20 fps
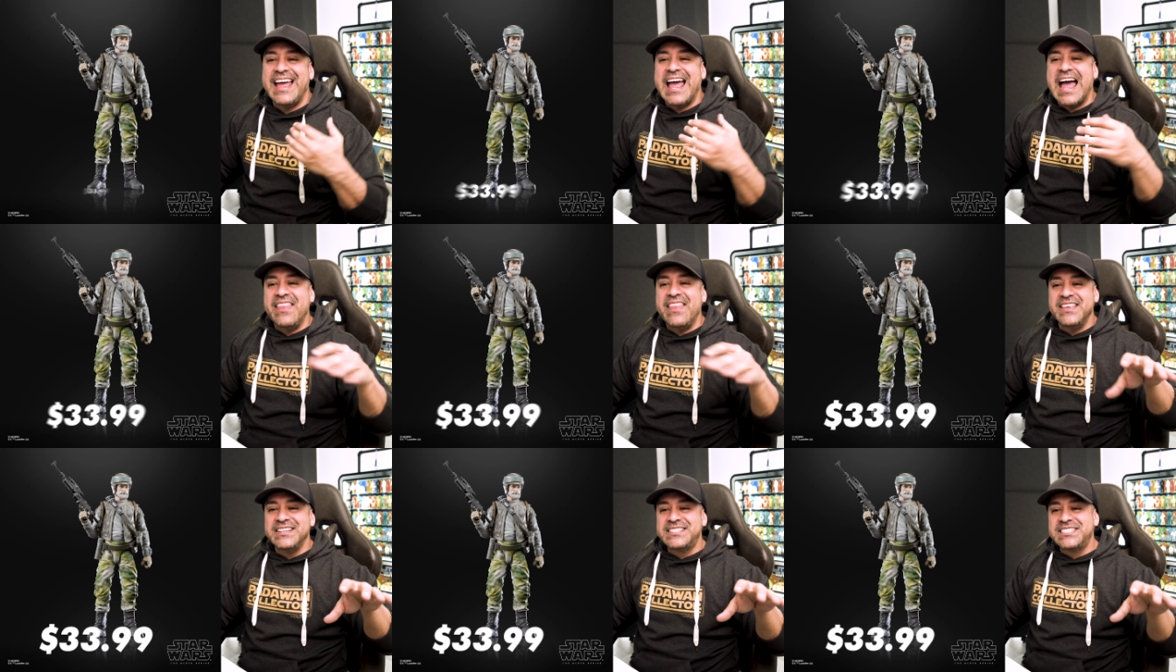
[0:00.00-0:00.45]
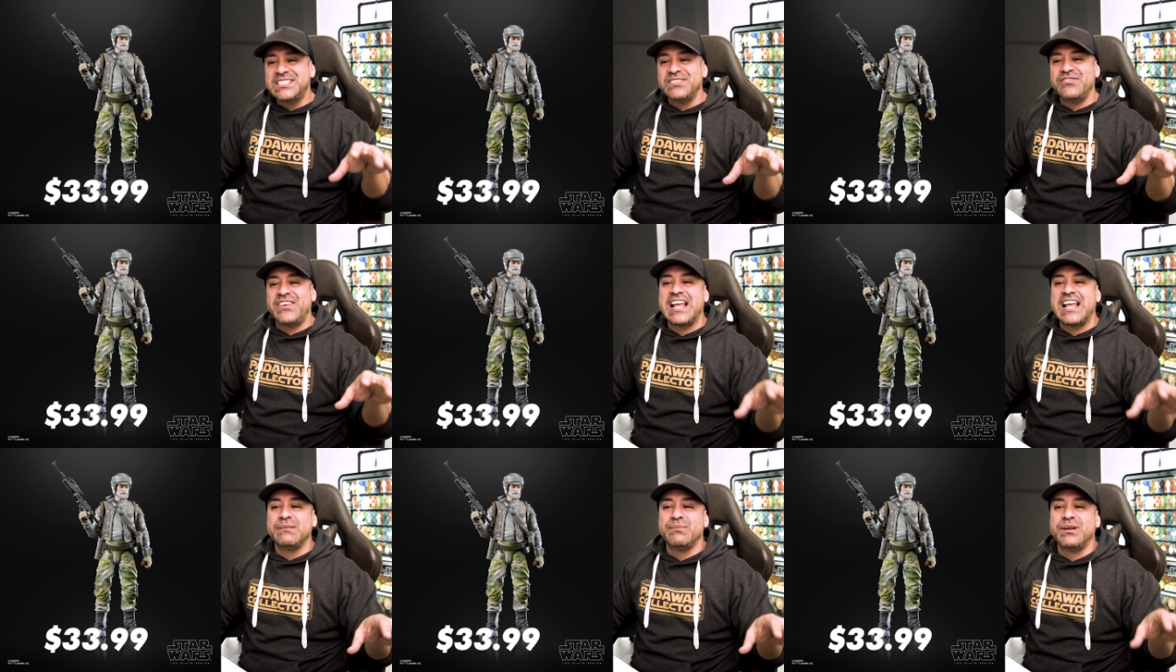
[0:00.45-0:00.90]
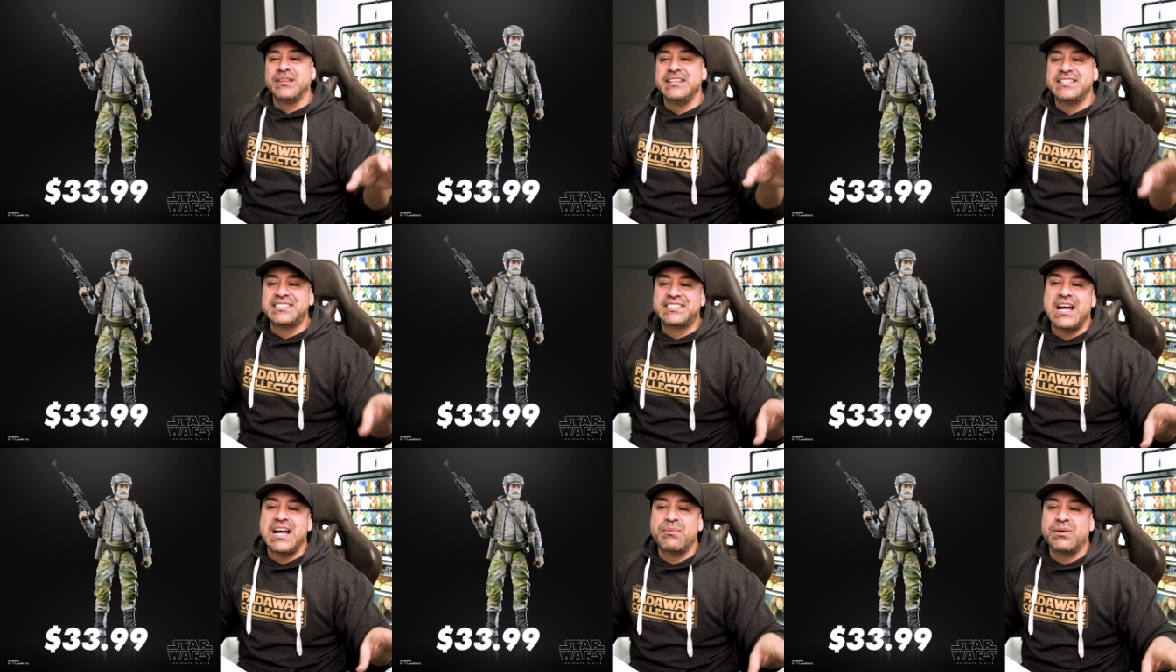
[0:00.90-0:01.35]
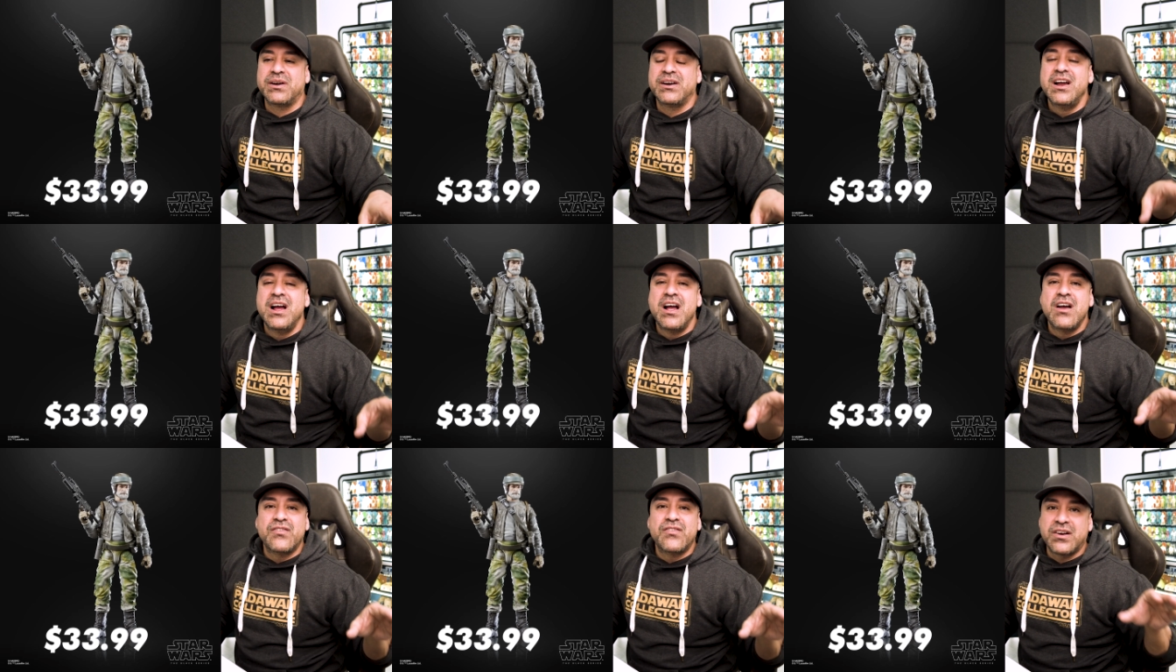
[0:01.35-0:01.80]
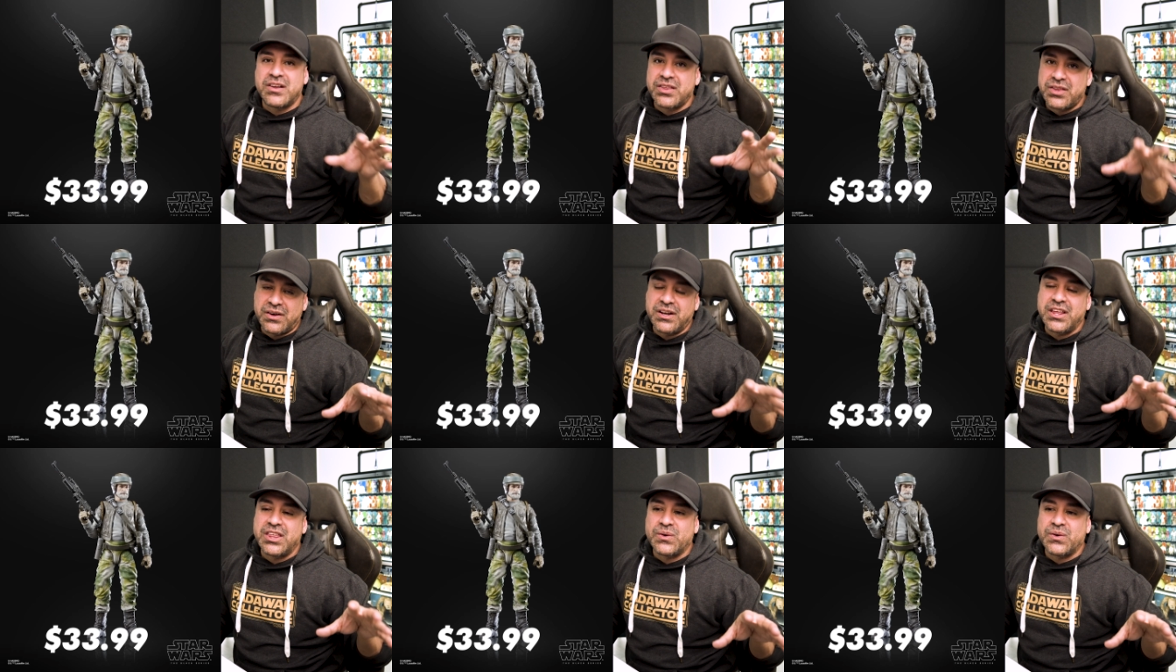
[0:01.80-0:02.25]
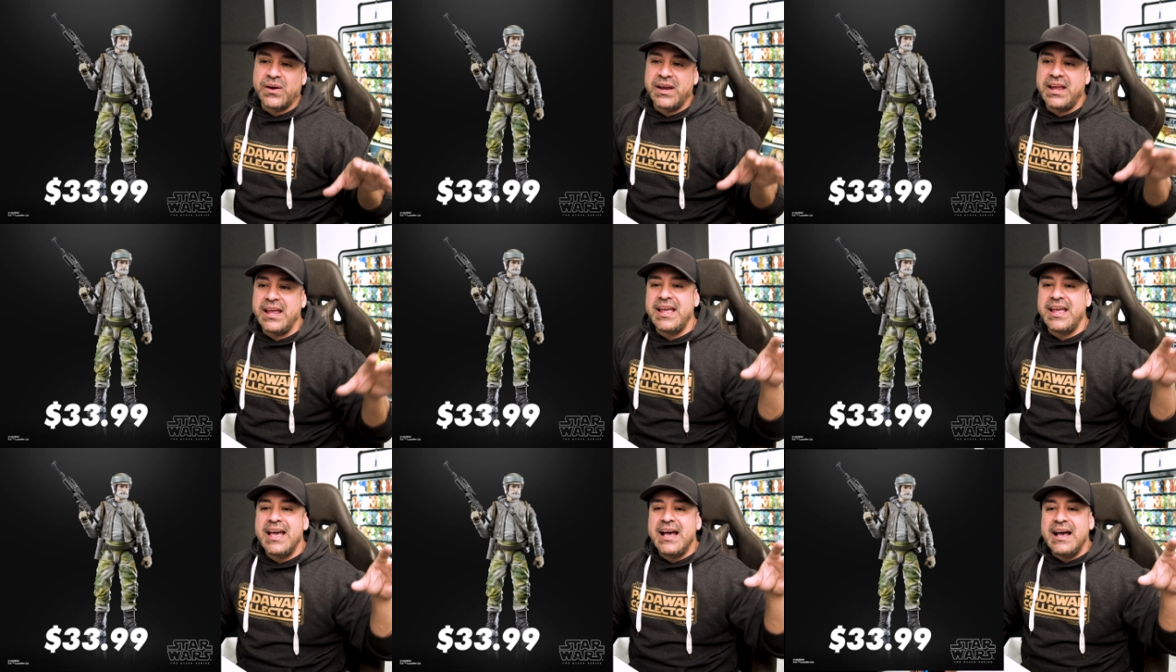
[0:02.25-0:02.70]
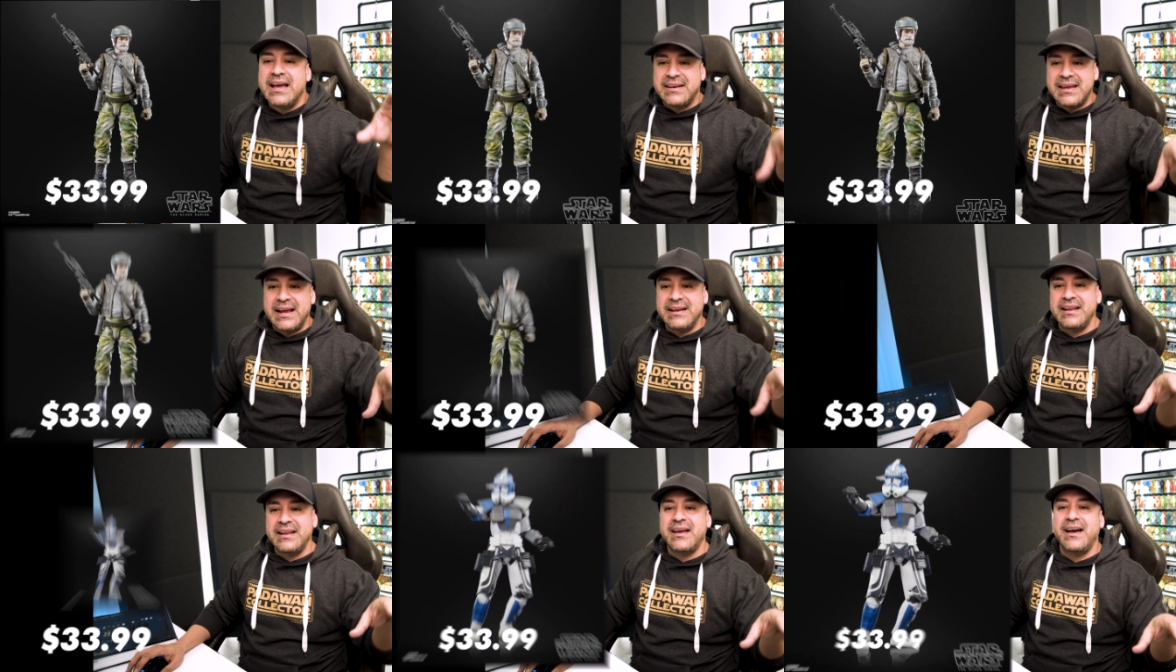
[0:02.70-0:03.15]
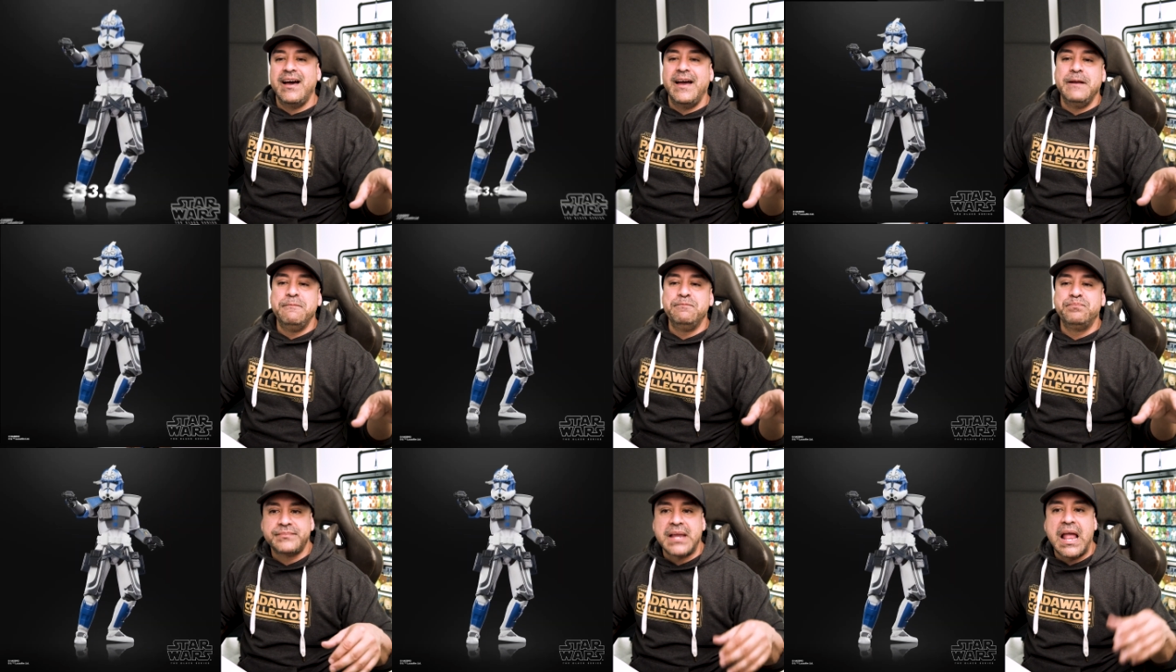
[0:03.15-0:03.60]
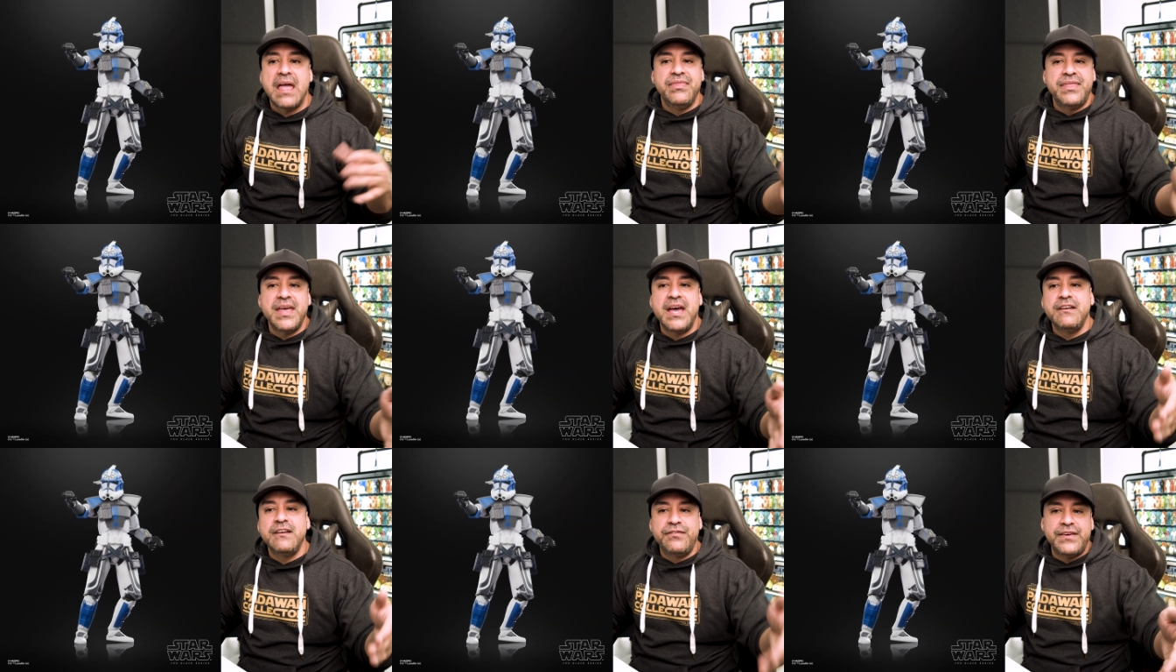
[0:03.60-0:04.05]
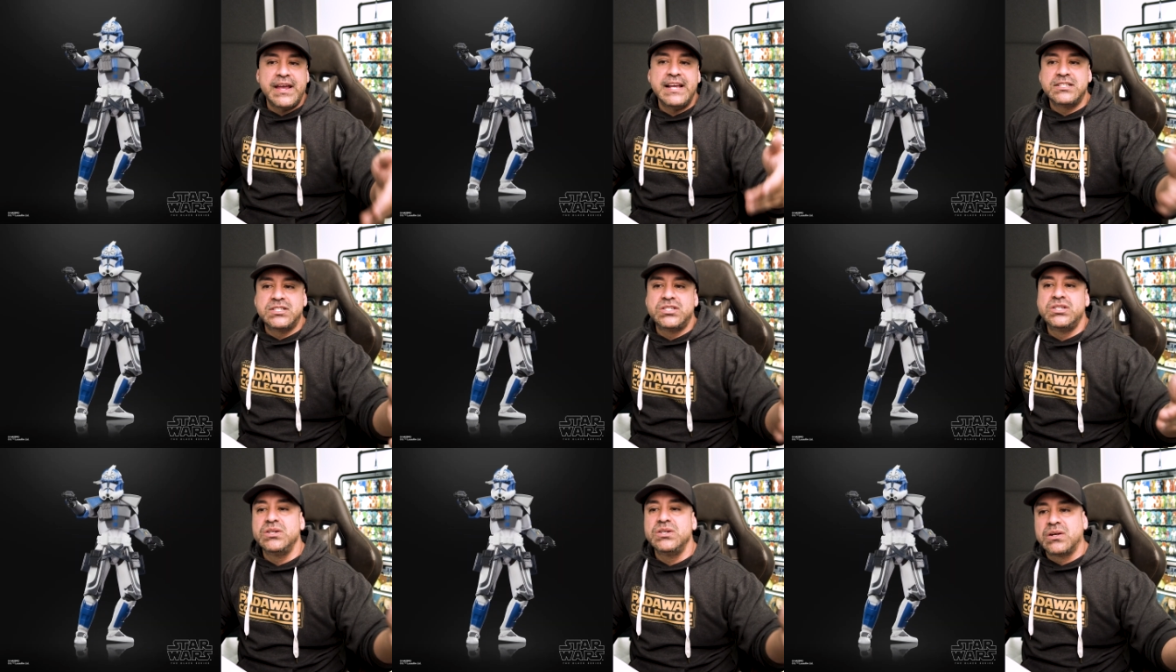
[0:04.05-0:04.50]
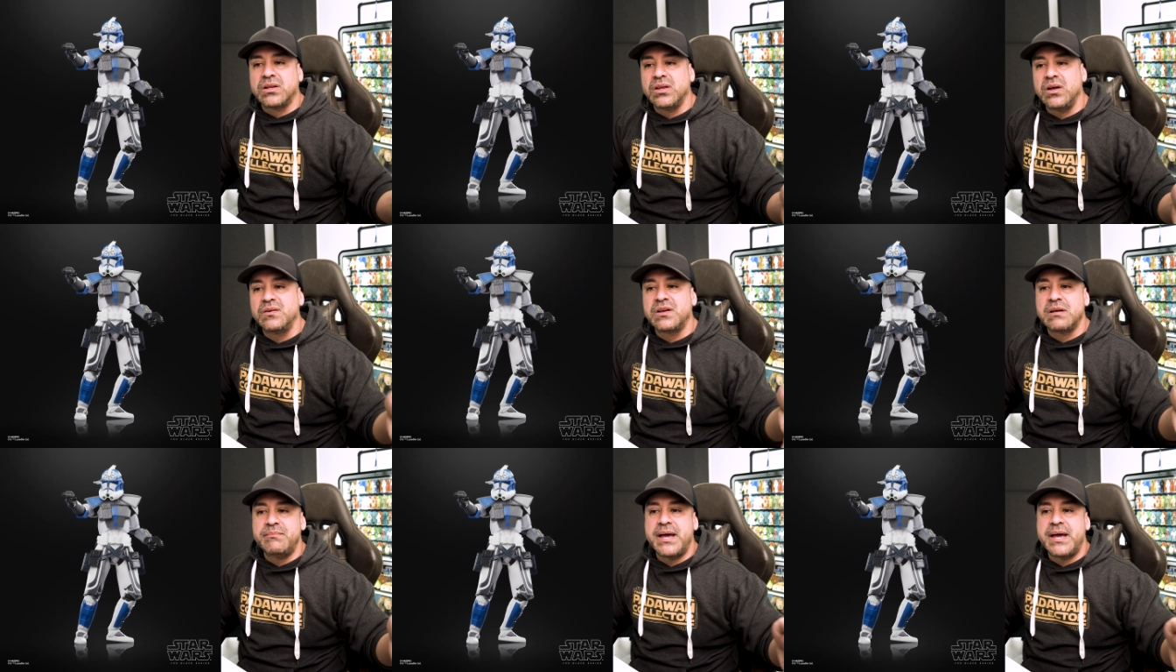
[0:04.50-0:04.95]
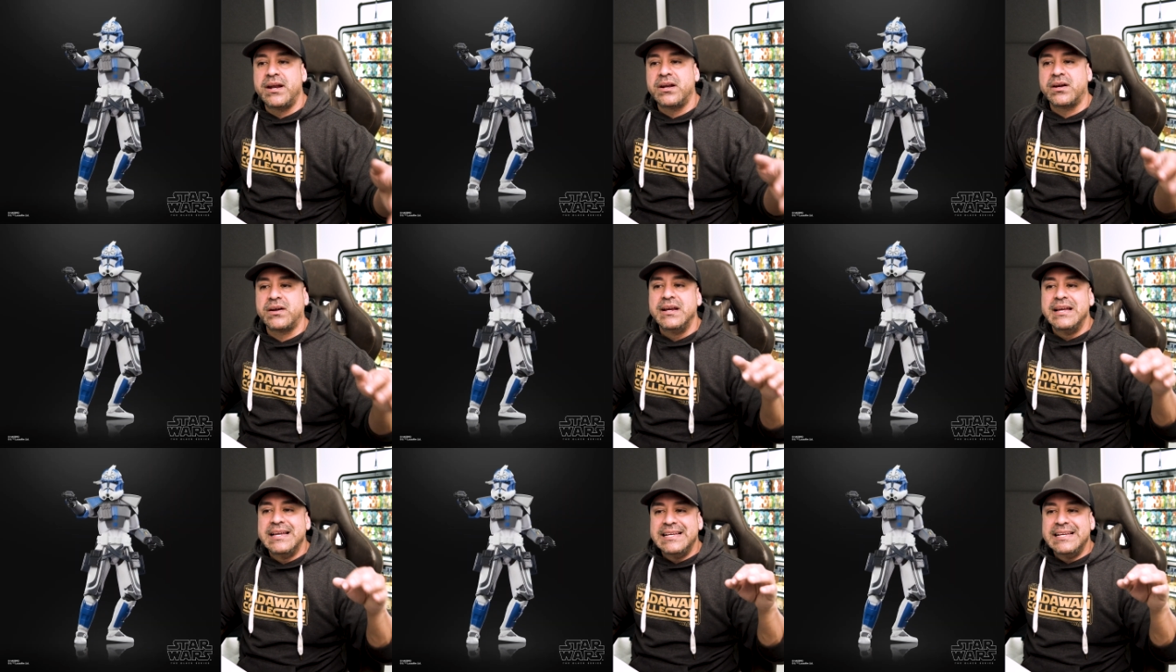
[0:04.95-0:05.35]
And this is available this summer for $33.99. And then Phase 2 Clone Commander